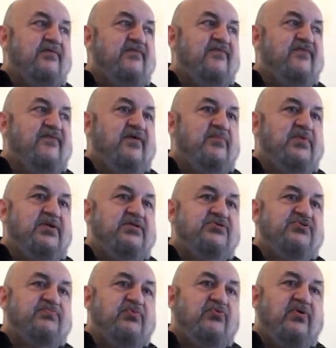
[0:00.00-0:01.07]
from an
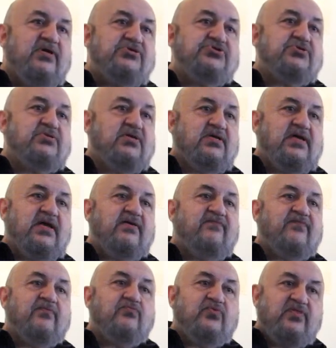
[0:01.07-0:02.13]
inspiration that came
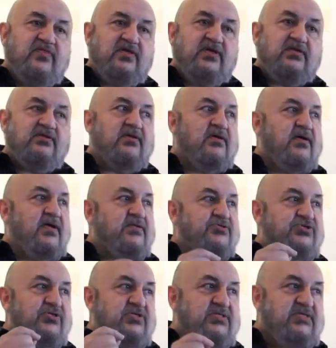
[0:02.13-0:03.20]
from within, and
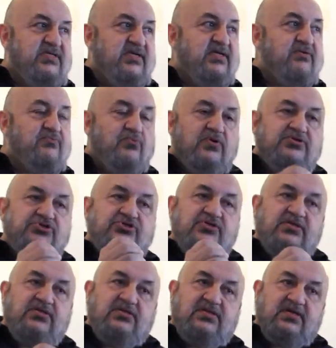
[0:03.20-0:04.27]
she did what
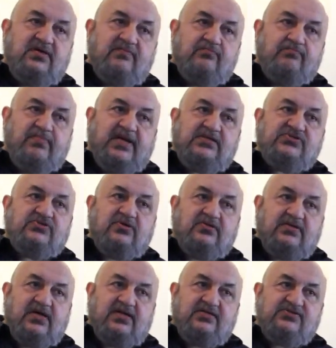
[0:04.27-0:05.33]
she did based
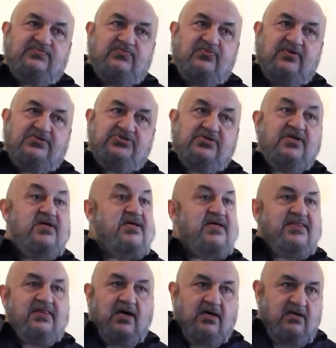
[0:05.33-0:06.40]
on that inspiration.
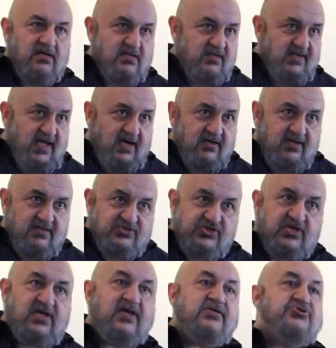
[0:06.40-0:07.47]
Not on an art
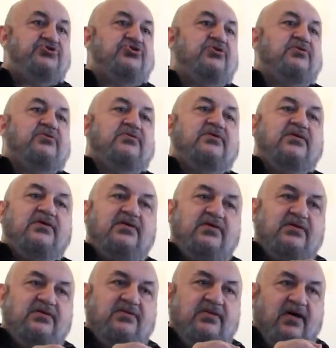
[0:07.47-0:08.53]
education,
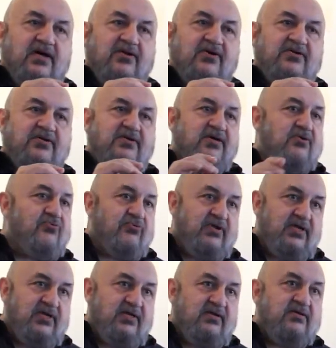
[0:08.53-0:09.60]
not on a
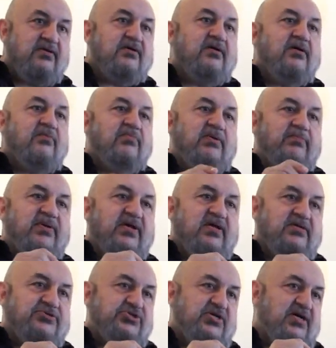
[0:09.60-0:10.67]
degree, but
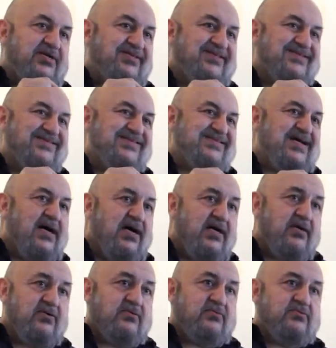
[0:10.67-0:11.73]
because she had a
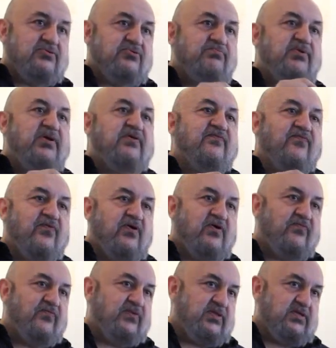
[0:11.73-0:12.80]
desire to be
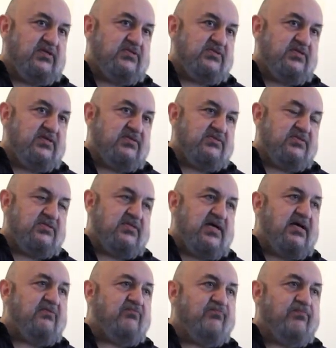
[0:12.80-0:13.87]
involved with these things. And
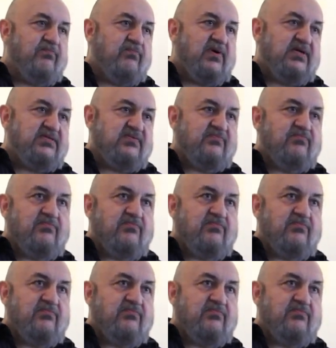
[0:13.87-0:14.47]
that, my,